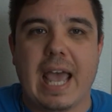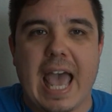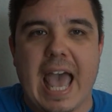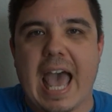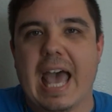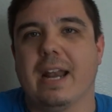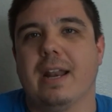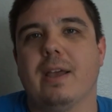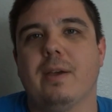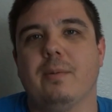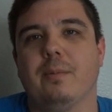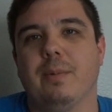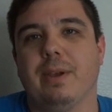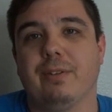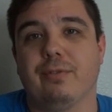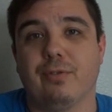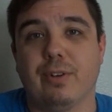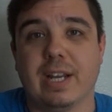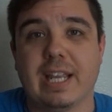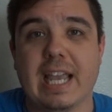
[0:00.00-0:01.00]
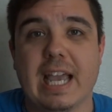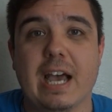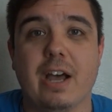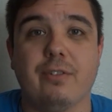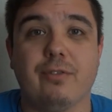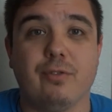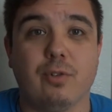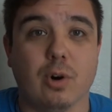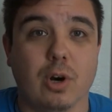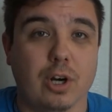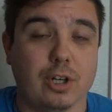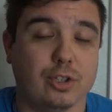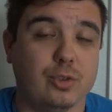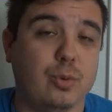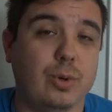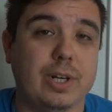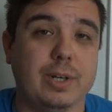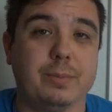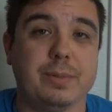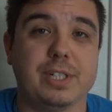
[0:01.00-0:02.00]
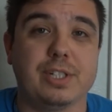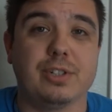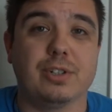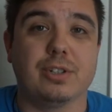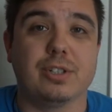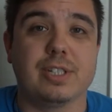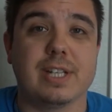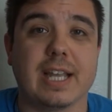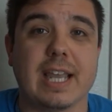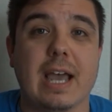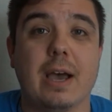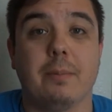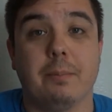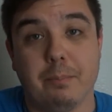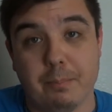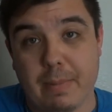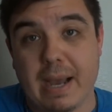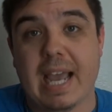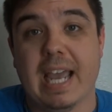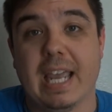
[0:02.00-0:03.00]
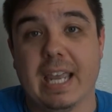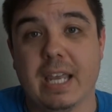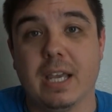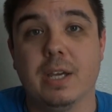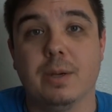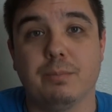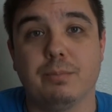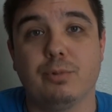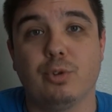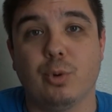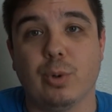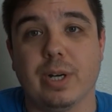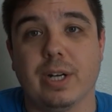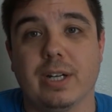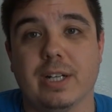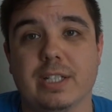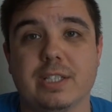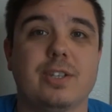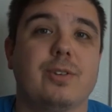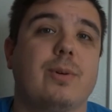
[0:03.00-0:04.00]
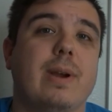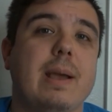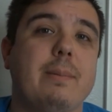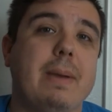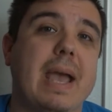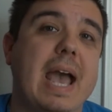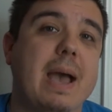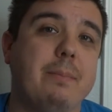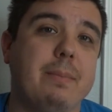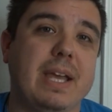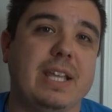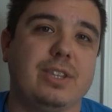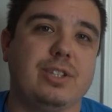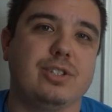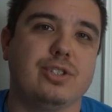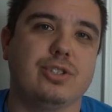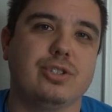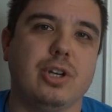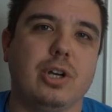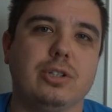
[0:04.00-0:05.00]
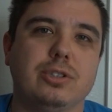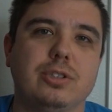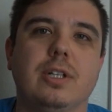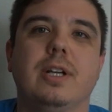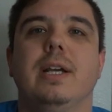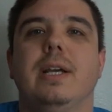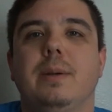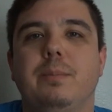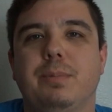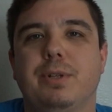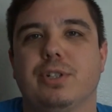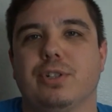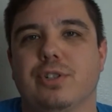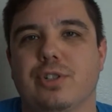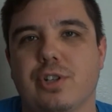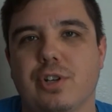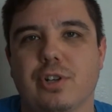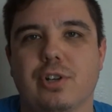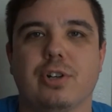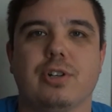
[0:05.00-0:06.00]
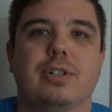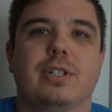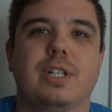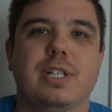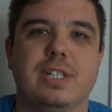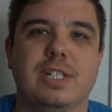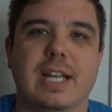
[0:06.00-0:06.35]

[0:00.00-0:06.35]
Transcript: at MMA Freakout for our Twitter. Be sure to check out my Twitter and Instagram at Matthew Salzer. Be sure to